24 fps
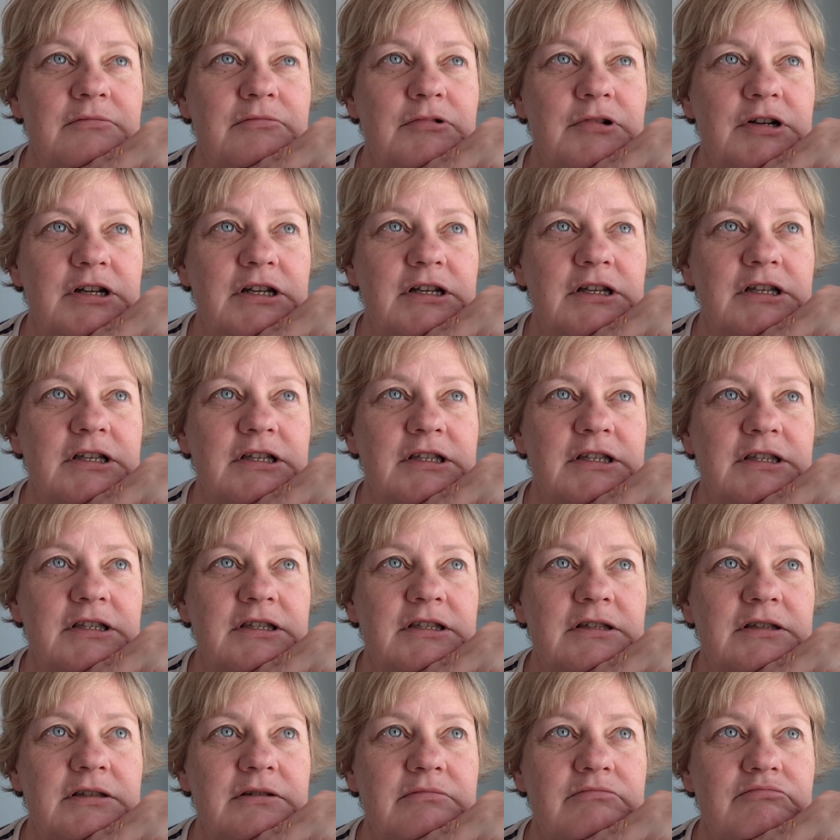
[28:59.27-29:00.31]
Well,
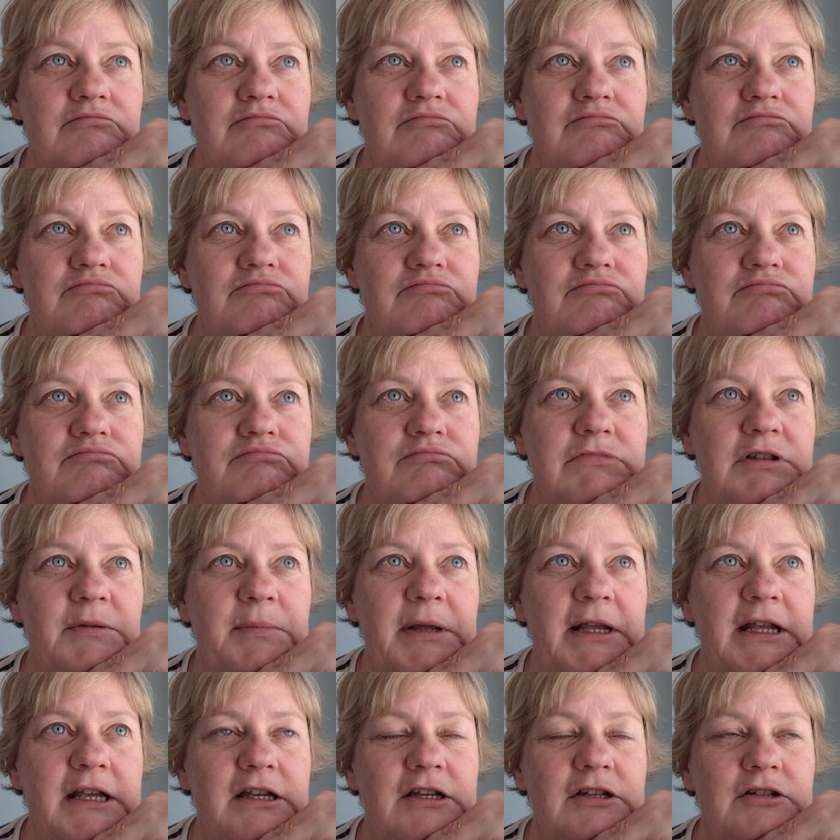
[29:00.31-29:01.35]
I
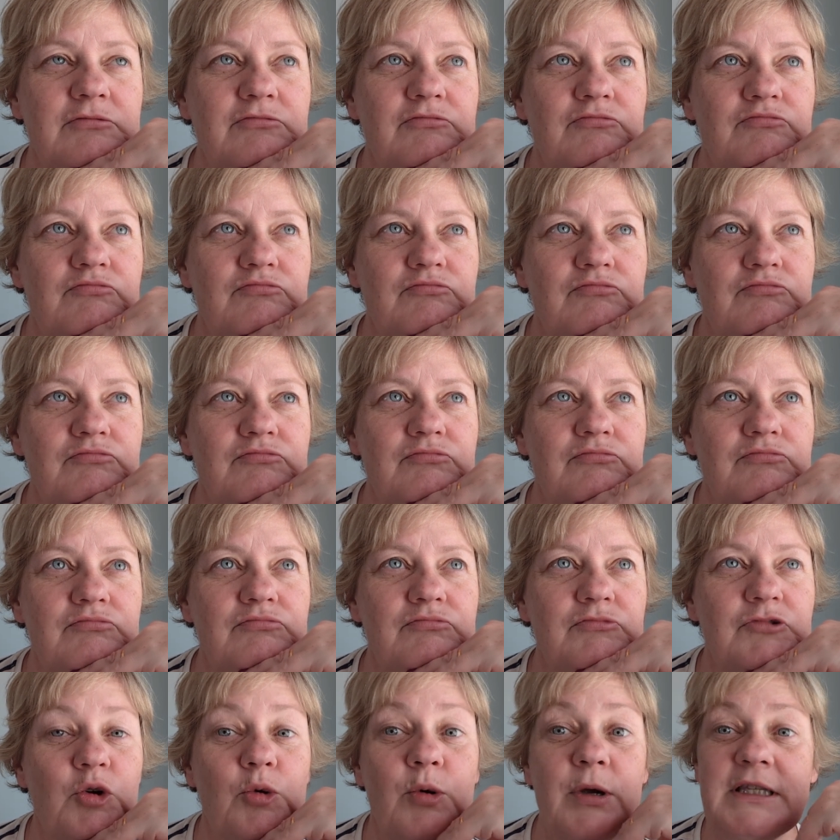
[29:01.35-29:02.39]
think,
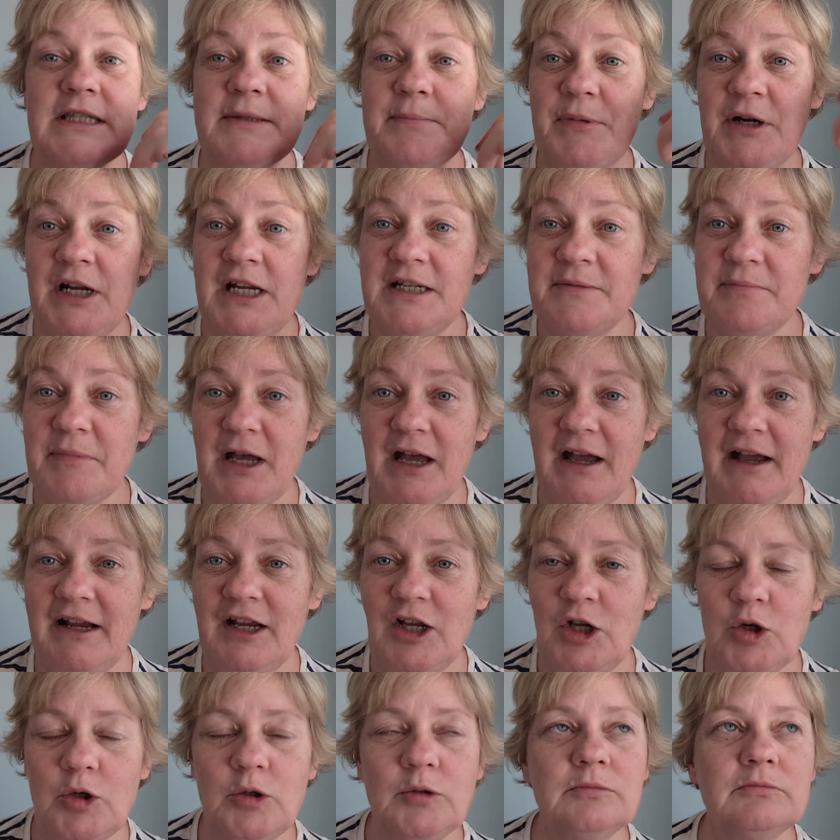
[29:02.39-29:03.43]
oh, I sprained my
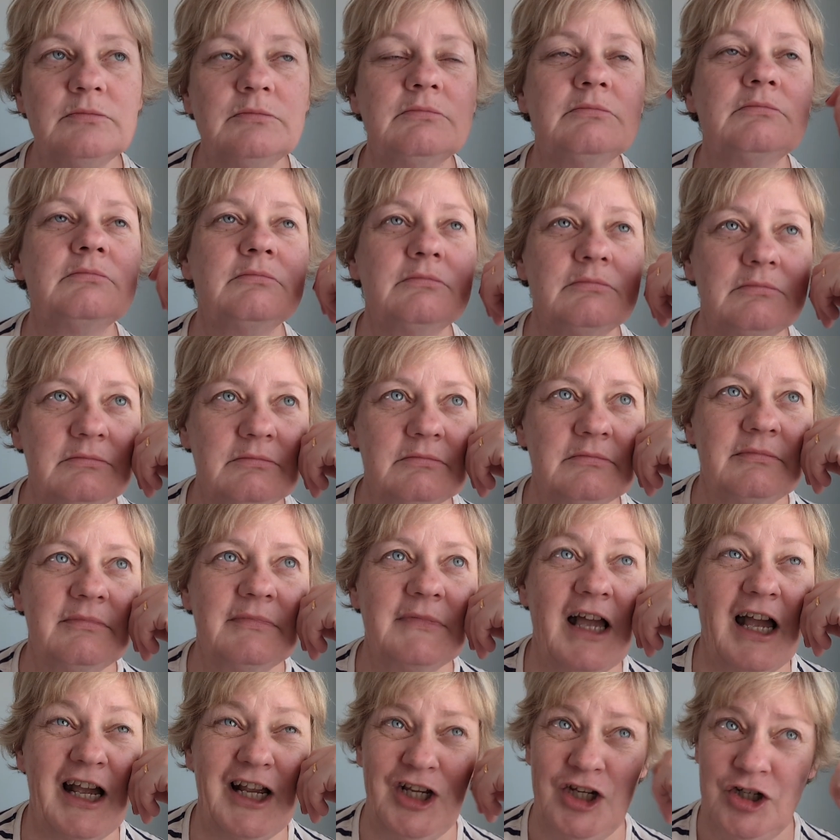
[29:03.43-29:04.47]
ankle.
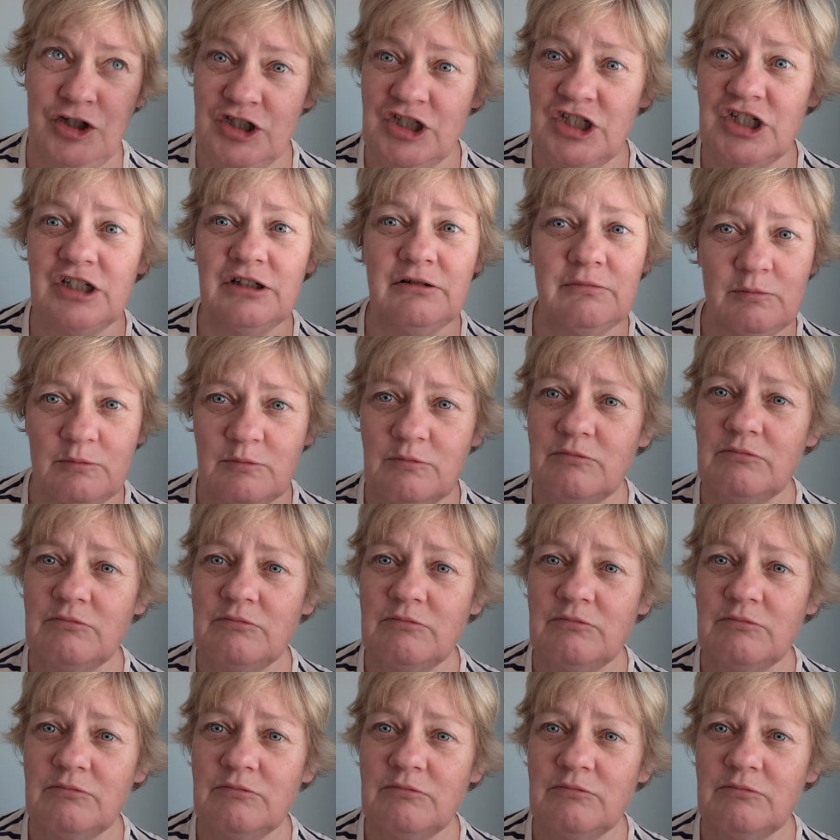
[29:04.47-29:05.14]
A gudgeon.